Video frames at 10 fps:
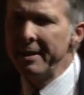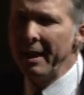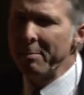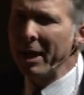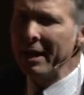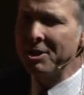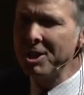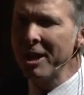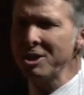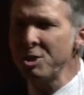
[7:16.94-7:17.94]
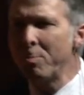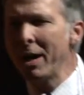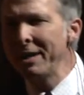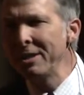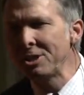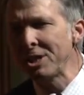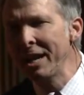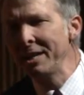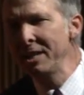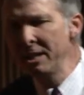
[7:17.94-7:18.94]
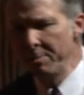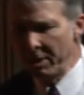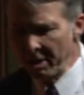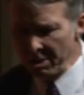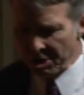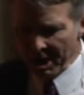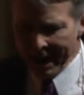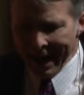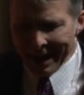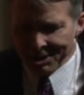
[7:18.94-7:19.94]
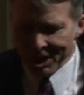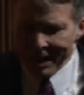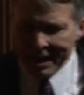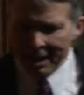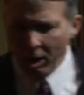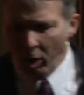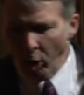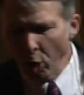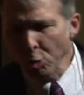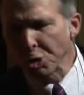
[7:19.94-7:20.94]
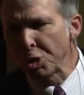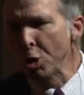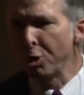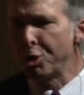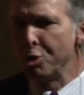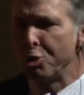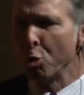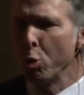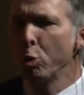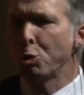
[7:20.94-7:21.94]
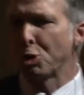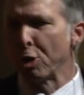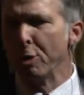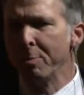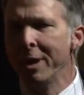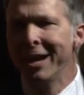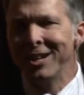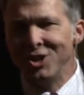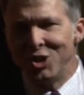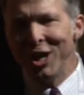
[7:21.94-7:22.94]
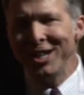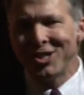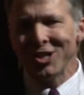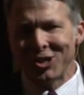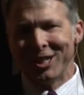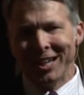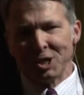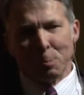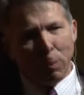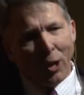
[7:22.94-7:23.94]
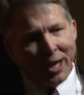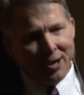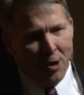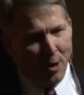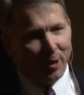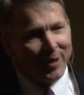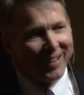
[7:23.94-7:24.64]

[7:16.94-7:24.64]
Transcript: I'm kind of touched by this idea because as they get closer to Jerusalem, Jesus gets plainer